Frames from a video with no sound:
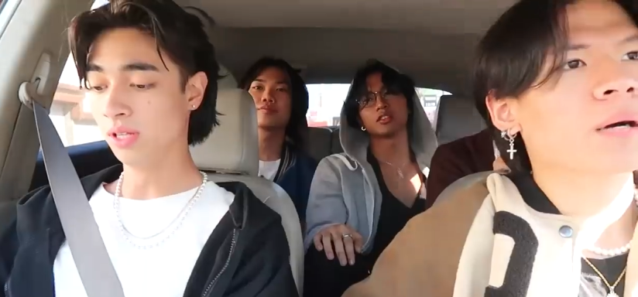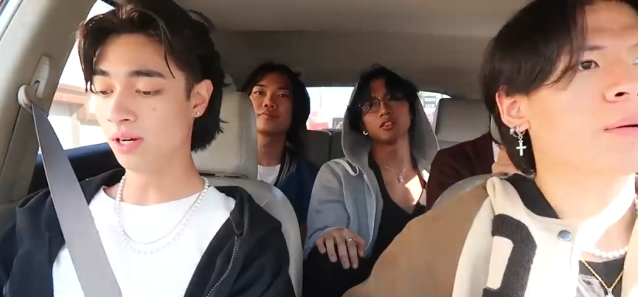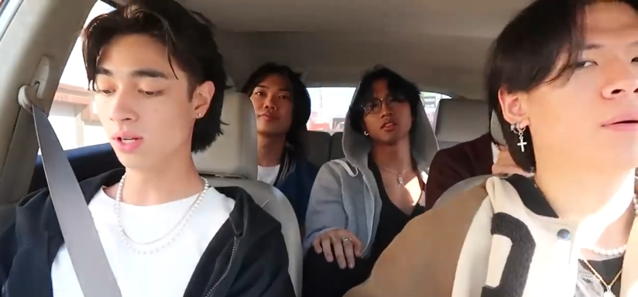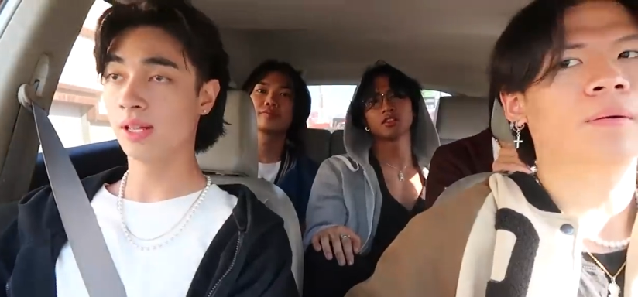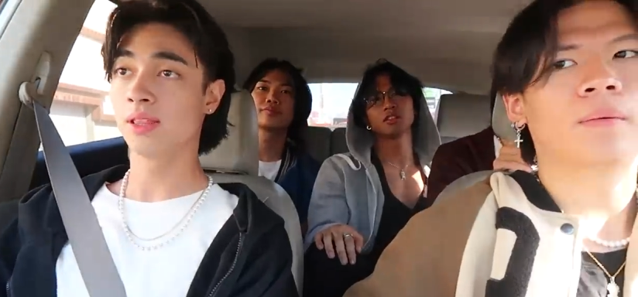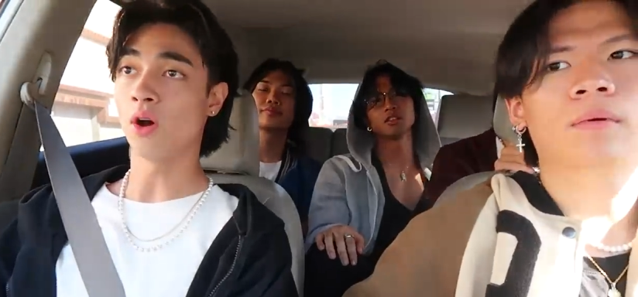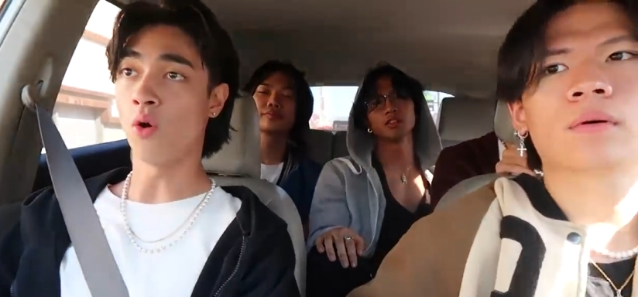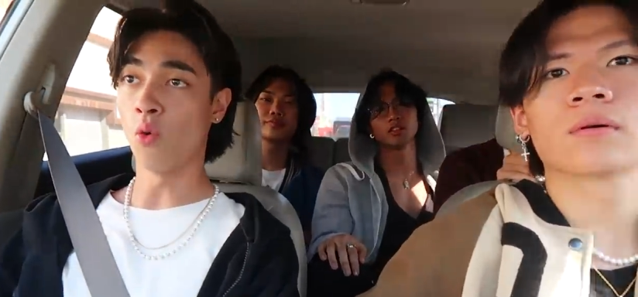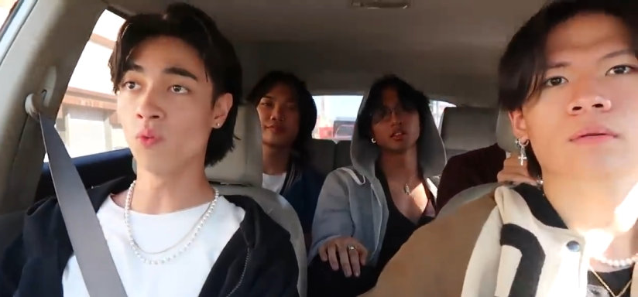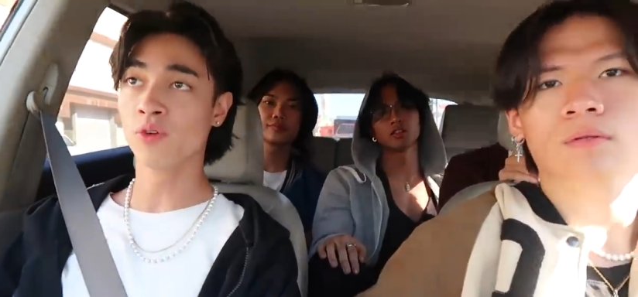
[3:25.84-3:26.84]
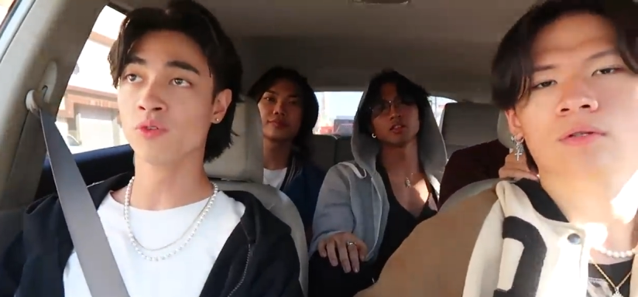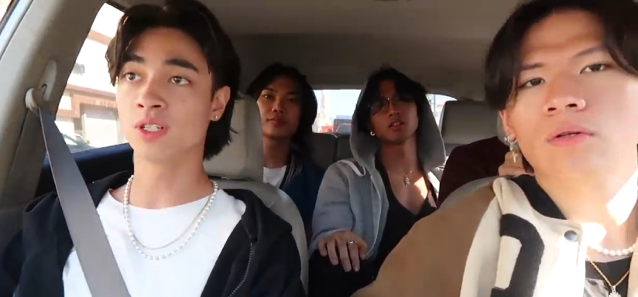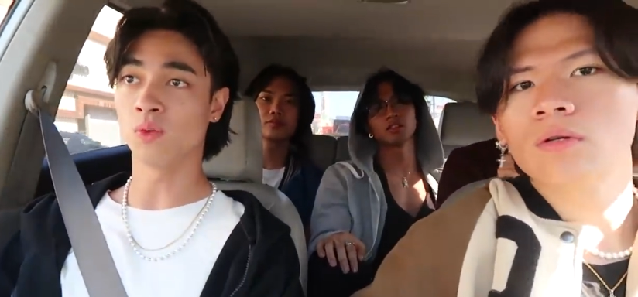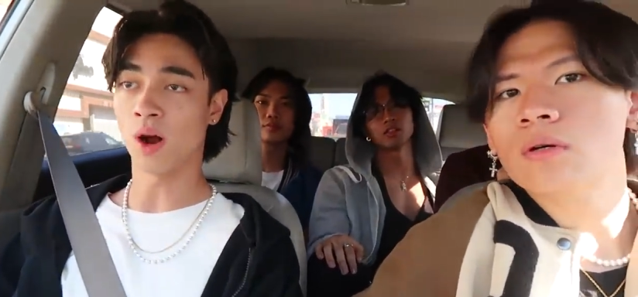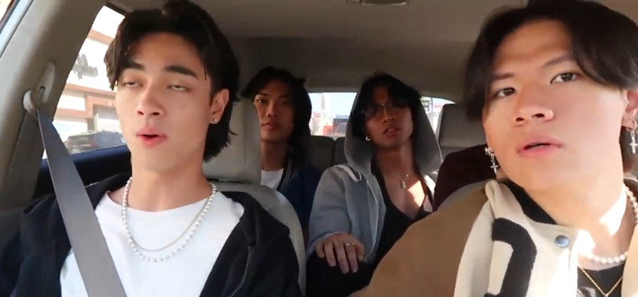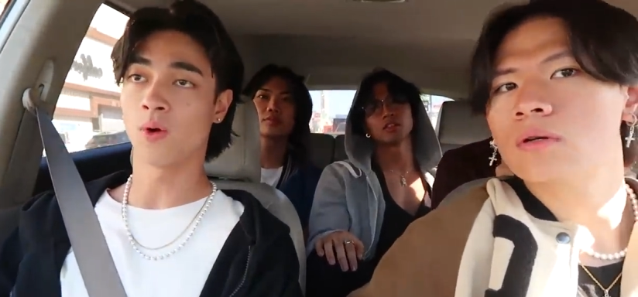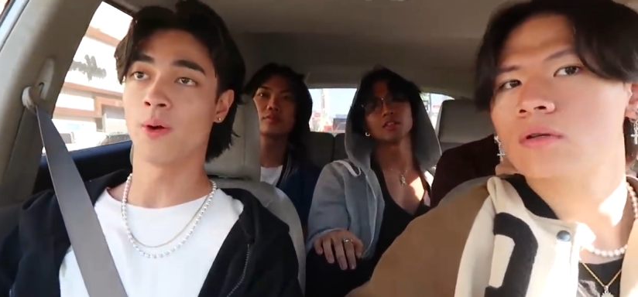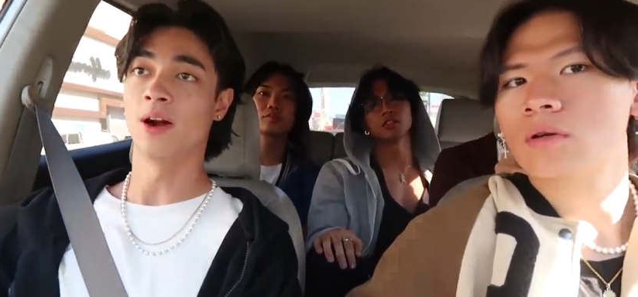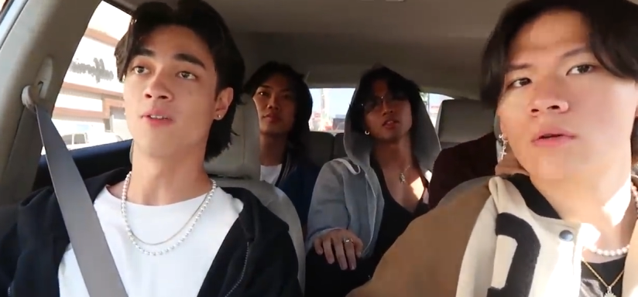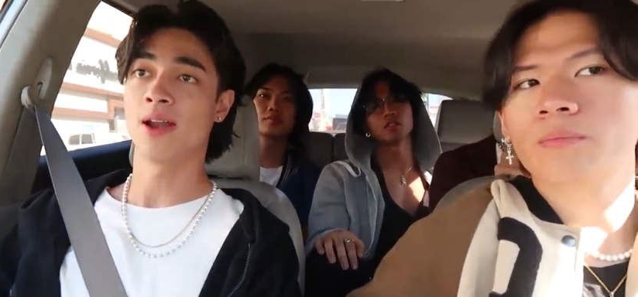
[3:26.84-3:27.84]
Speaker 1: Literally the only reason why we're
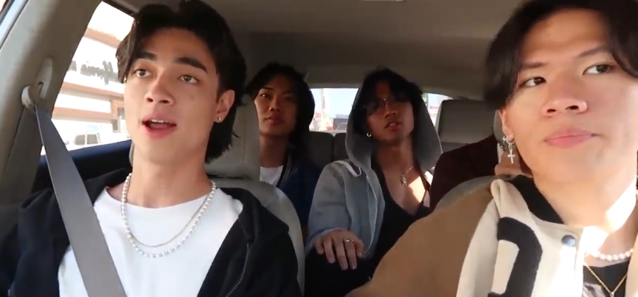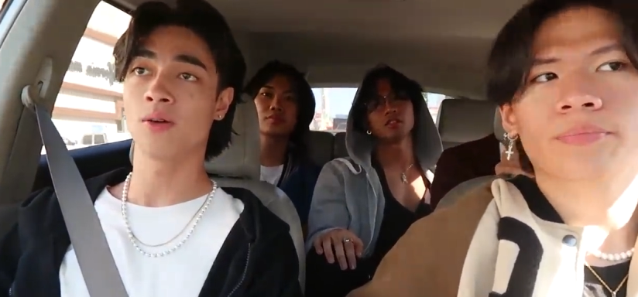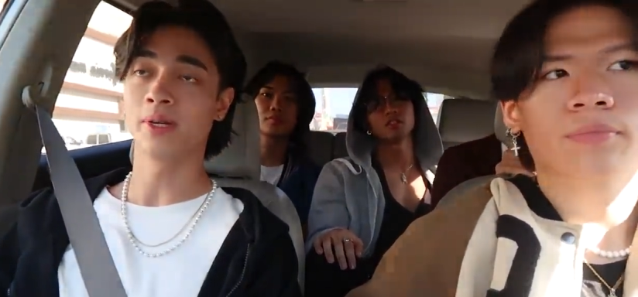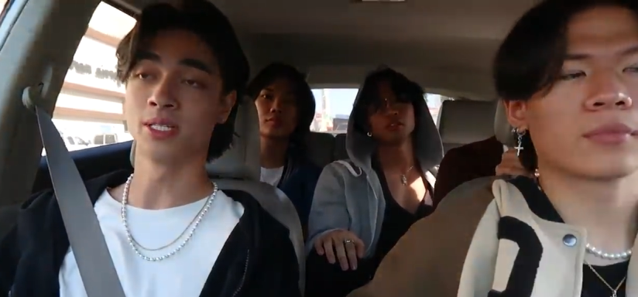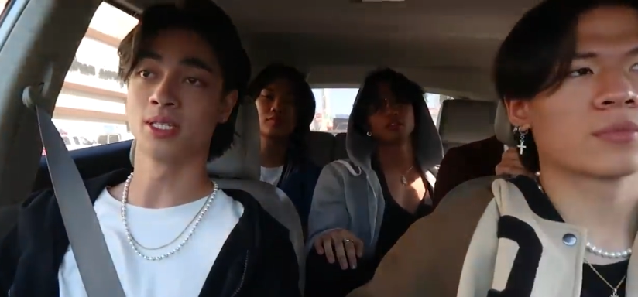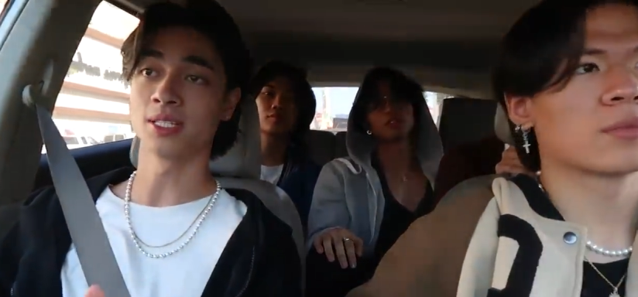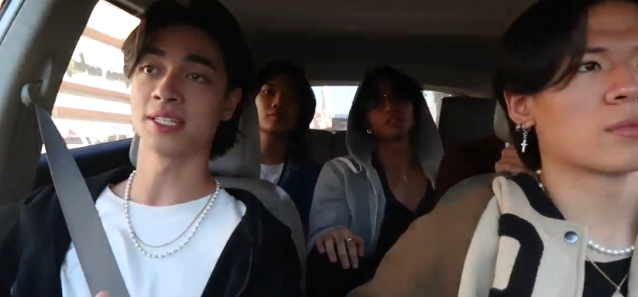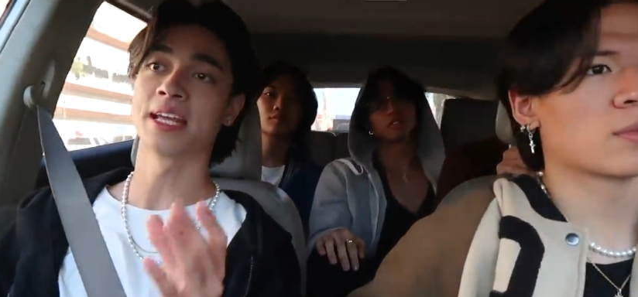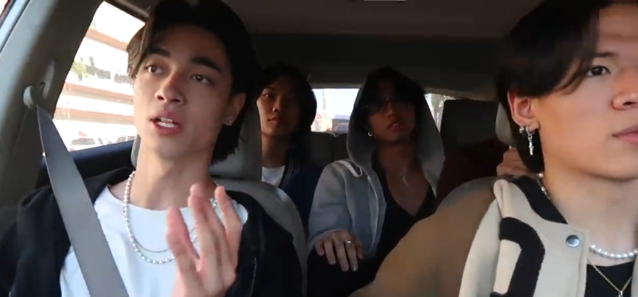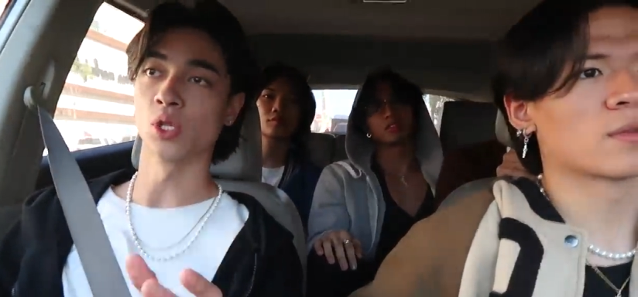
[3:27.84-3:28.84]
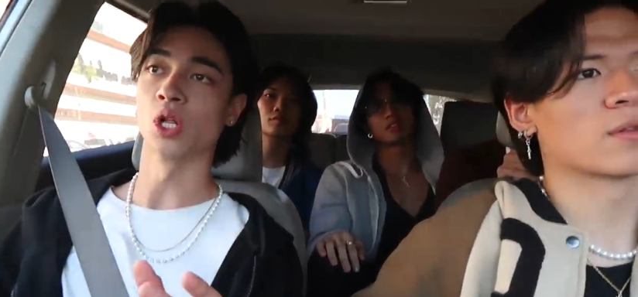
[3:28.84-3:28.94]
going out right now is just to get